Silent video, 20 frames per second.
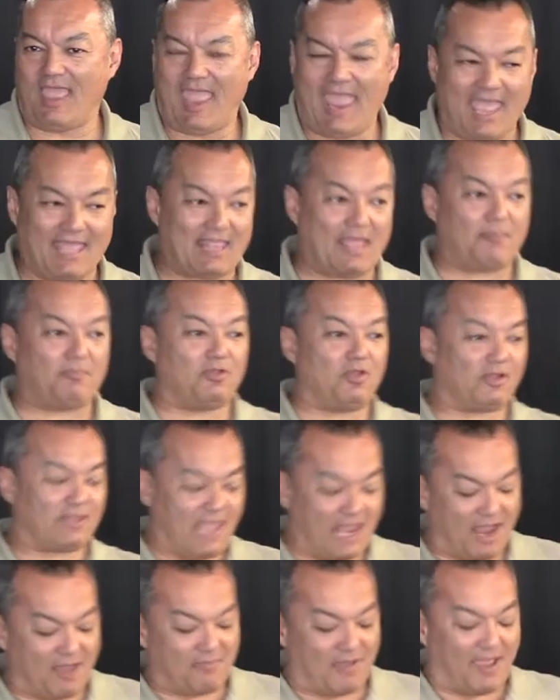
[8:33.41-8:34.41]
And I'm
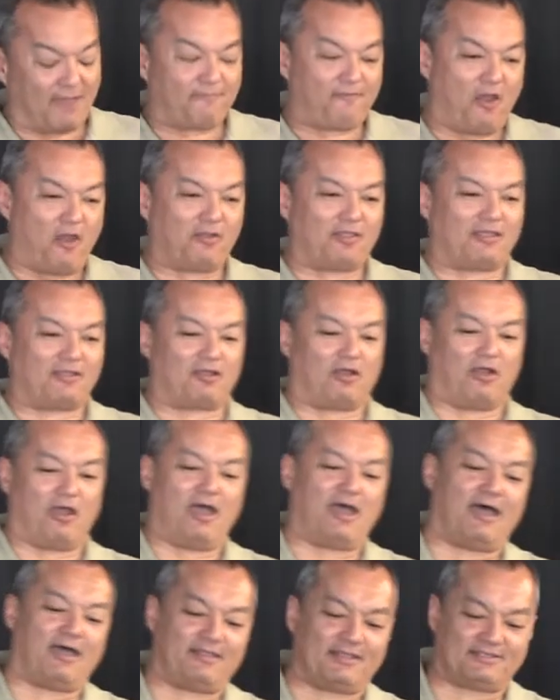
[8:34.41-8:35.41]
looking at my phone, and I go,
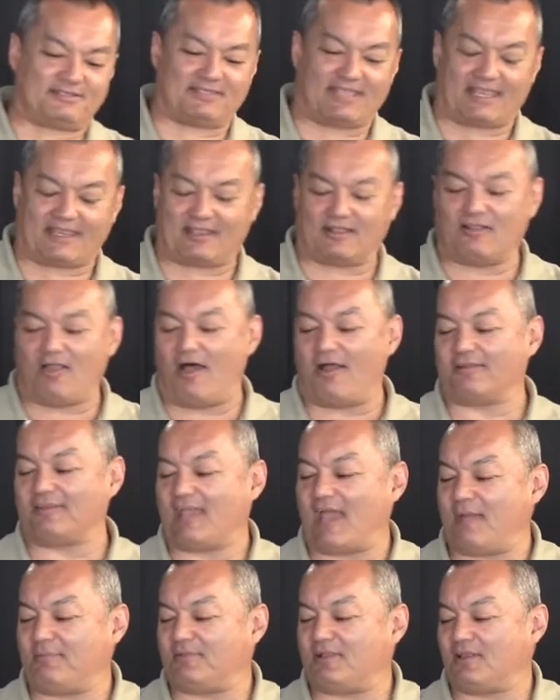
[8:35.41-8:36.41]
this is taking a long
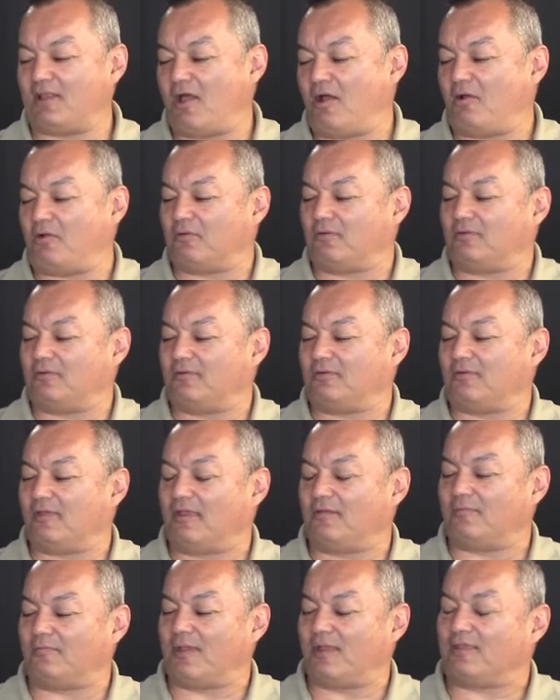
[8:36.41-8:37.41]
time to load.
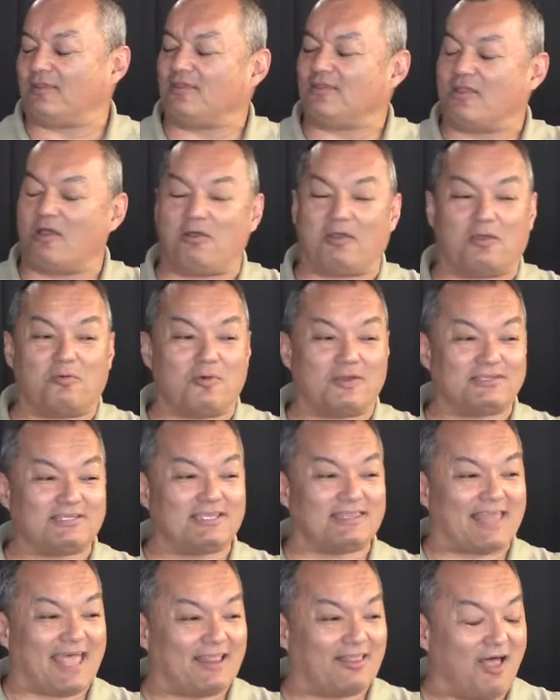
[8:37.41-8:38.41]
But you know, it
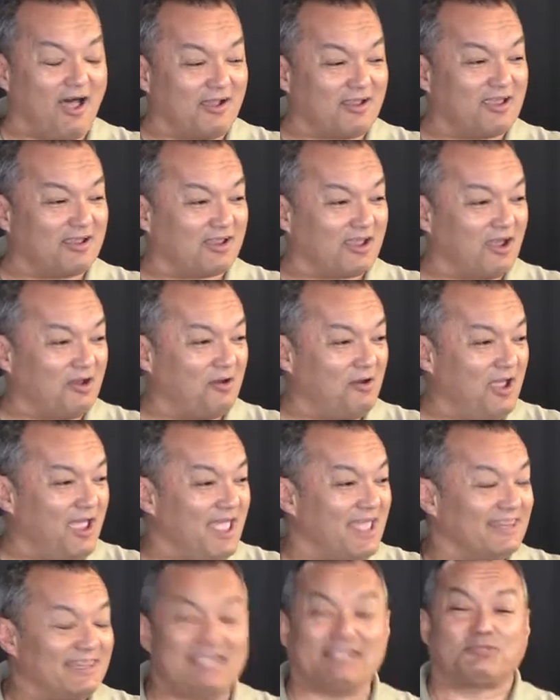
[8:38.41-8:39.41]
wasn't that long ago.
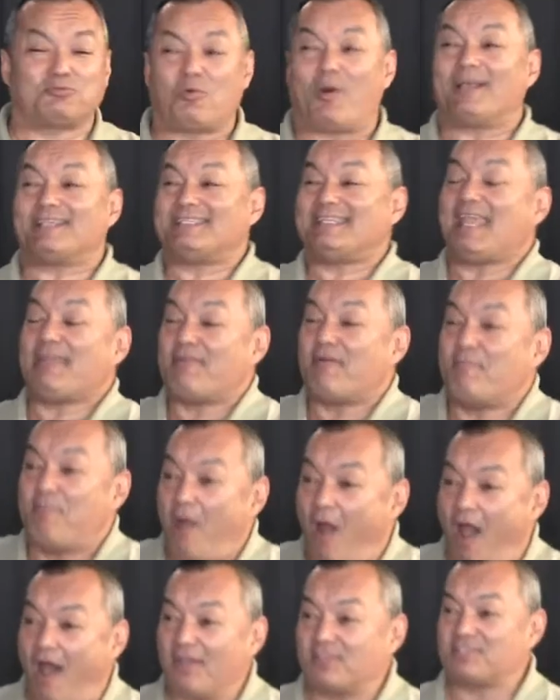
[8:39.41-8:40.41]
This wasn't even
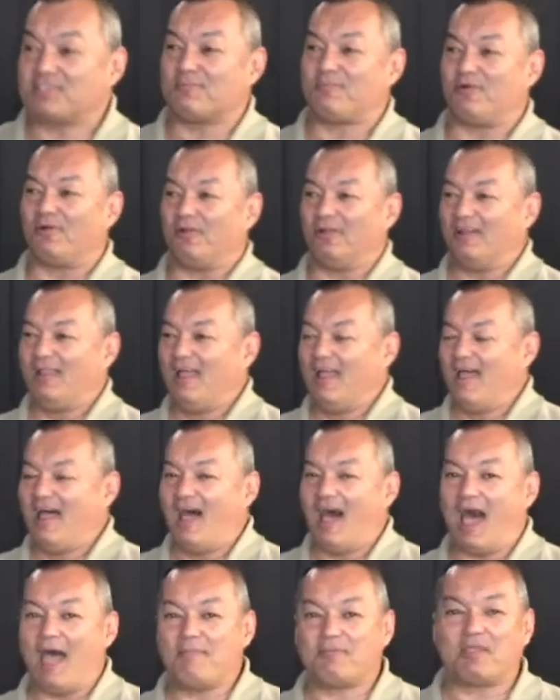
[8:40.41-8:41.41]
possible.
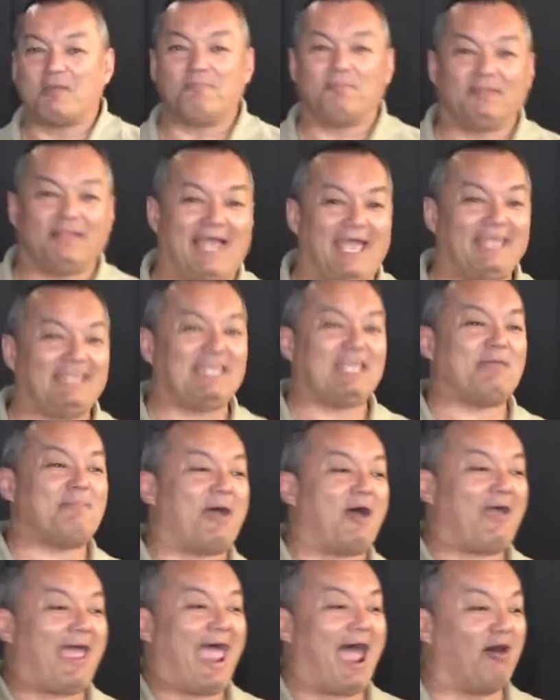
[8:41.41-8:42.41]
I'm complaining
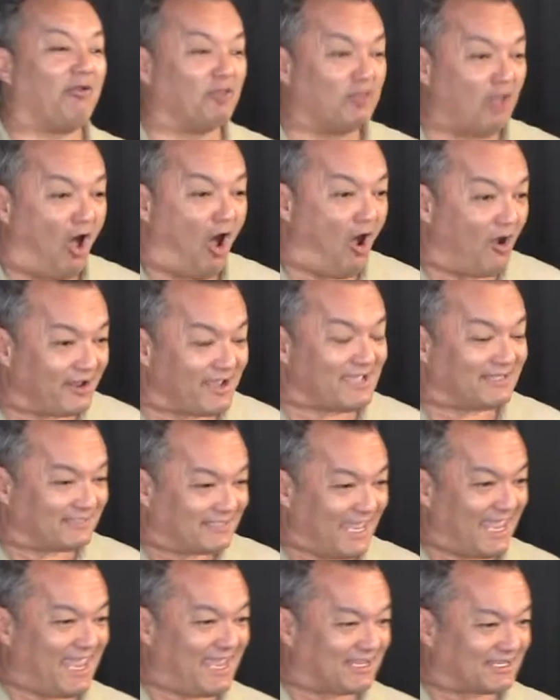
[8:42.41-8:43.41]
about how long it
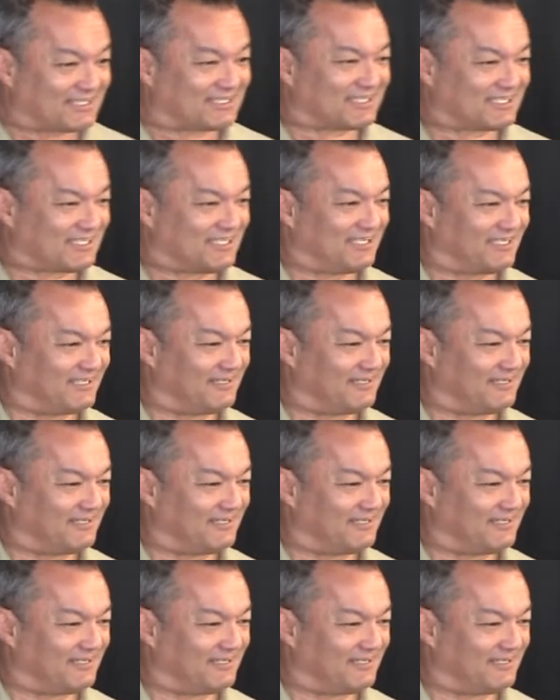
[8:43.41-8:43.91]
takes,